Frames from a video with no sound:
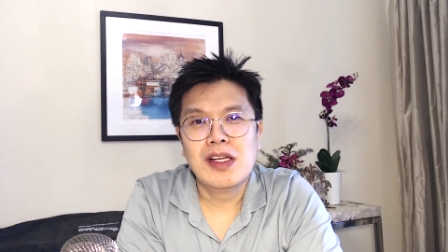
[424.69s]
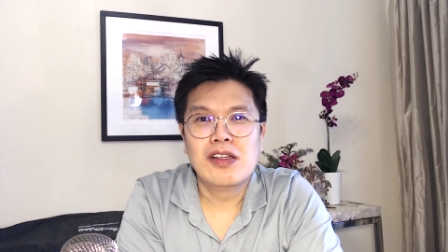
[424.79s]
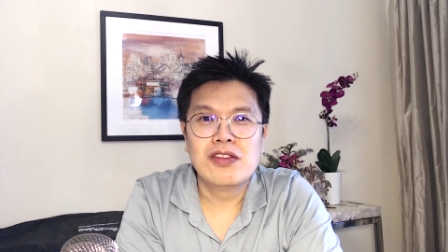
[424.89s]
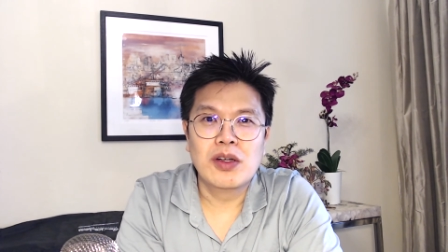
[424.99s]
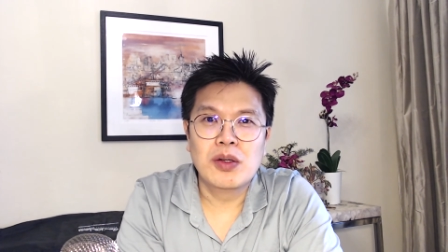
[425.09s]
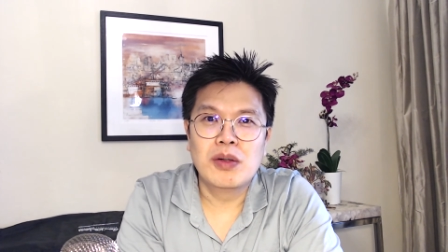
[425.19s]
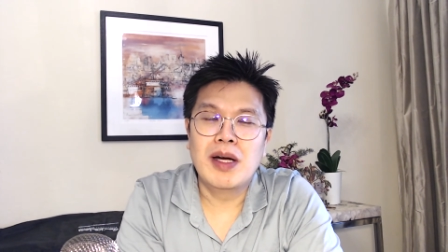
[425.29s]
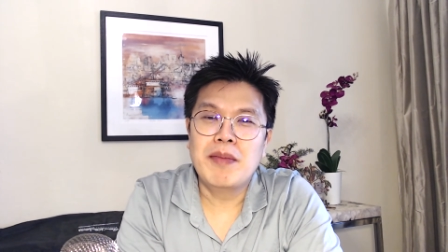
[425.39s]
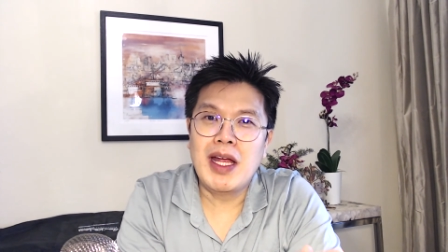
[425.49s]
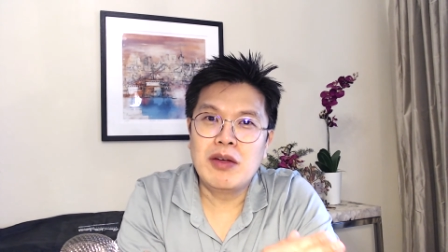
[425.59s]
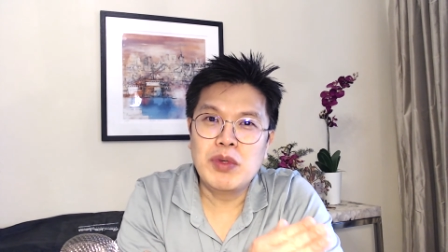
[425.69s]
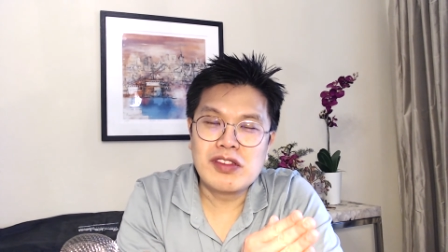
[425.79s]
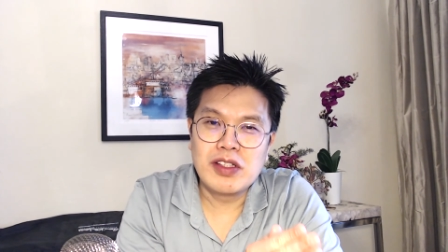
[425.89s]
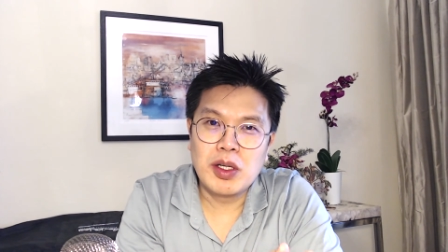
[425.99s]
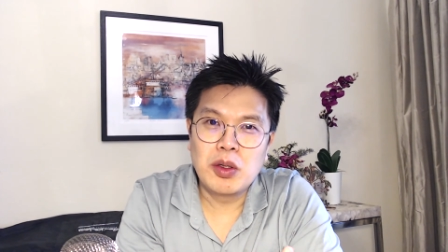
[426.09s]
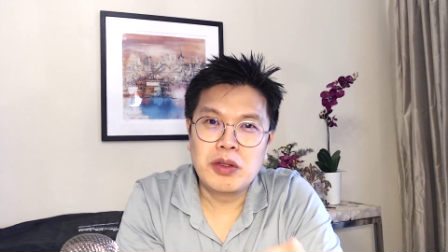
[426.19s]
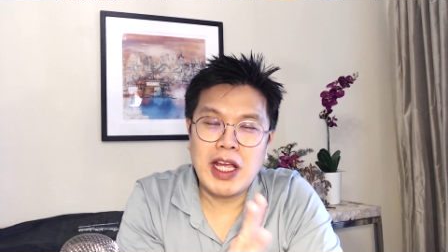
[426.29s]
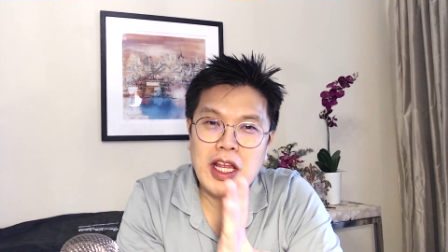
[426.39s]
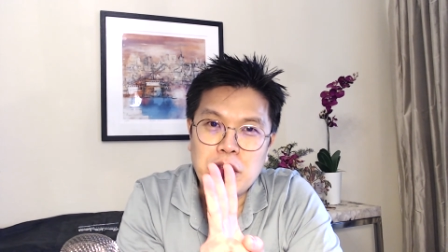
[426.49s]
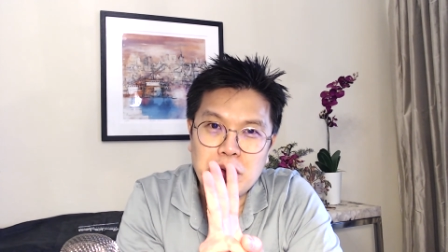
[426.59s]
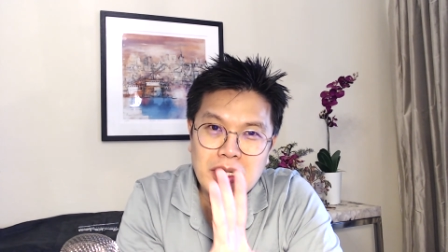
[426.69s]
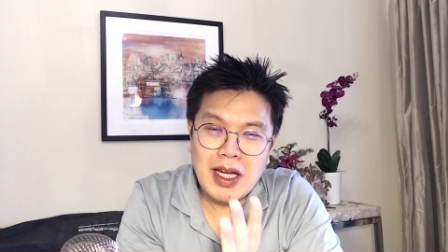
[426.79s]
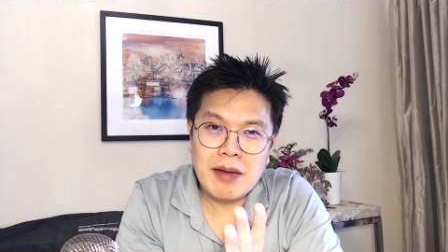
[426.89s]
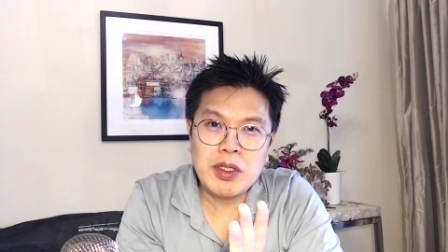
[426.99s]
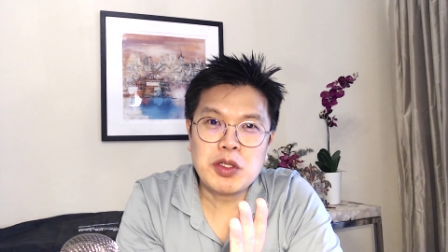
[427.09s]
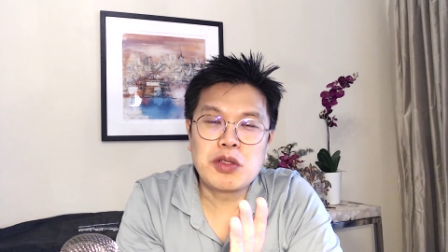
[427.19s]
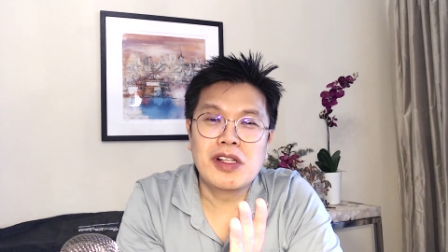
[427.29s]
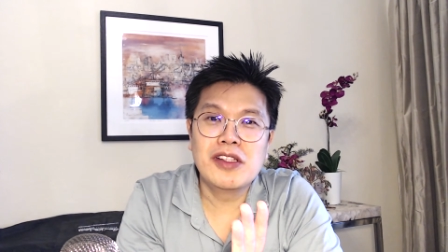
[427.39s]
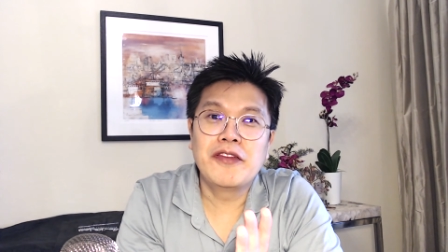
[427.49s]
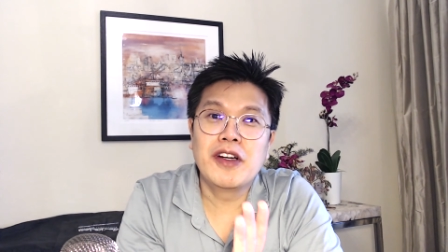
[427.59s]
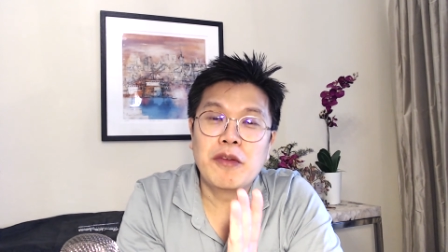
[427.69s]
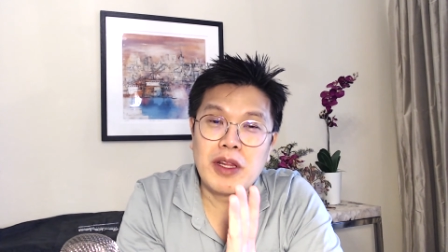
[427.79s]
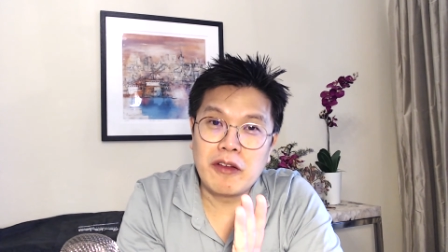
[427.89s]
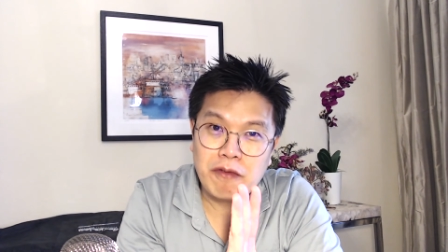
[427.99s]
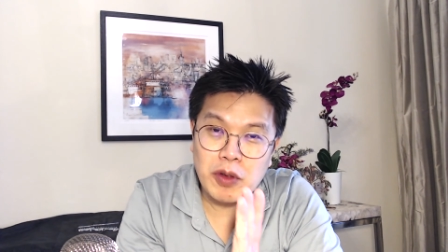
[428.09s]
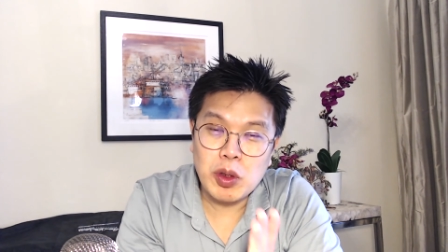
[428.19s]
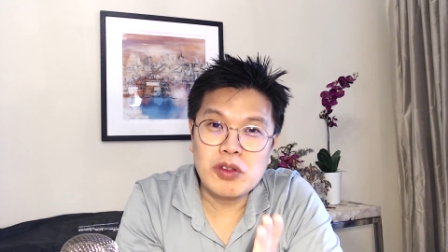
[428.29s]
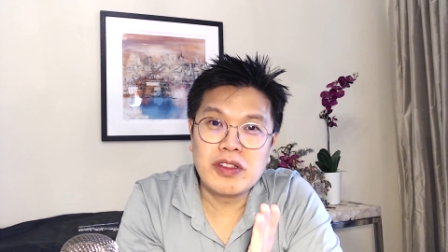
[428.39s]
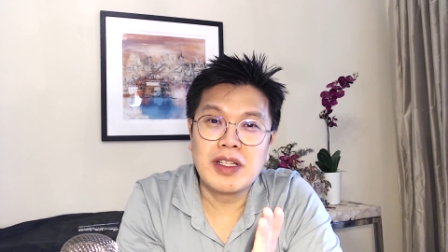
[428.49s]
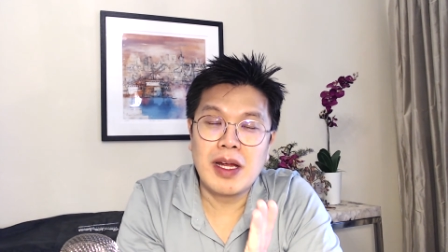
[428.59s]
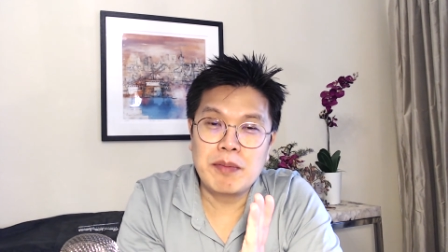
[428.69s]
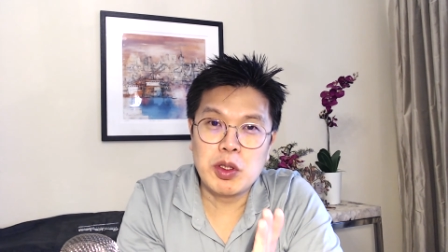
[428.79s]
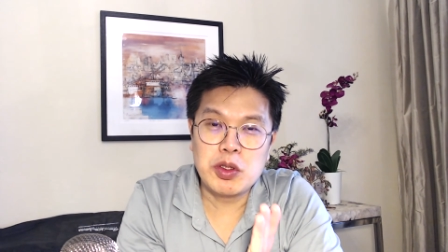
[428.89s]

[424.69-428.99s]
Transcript: So uh, eight weeks ago, day three embryo transfer with a frozen embryo